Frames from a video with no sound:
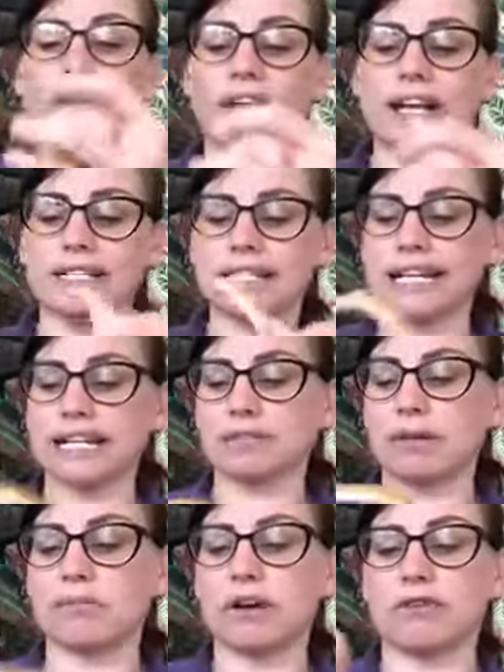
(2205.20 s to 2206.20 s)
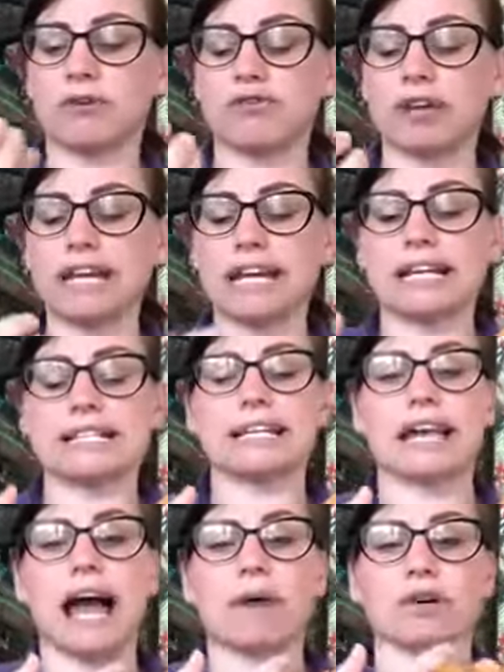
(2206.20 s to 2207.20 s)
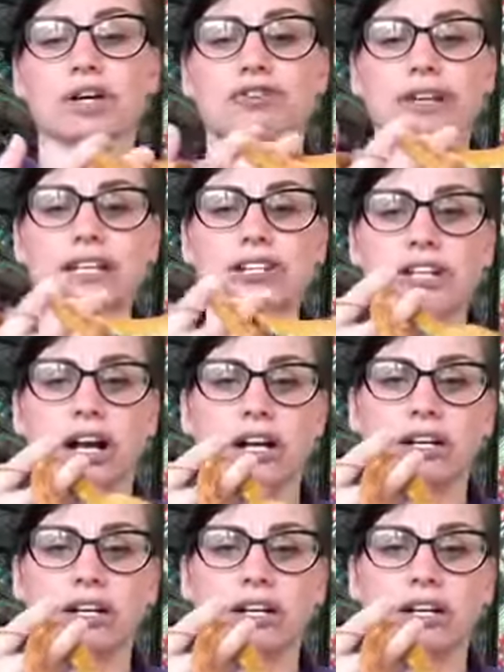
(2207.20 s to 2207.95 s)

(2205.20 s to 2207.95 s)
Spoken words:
these things when we're creating our creature.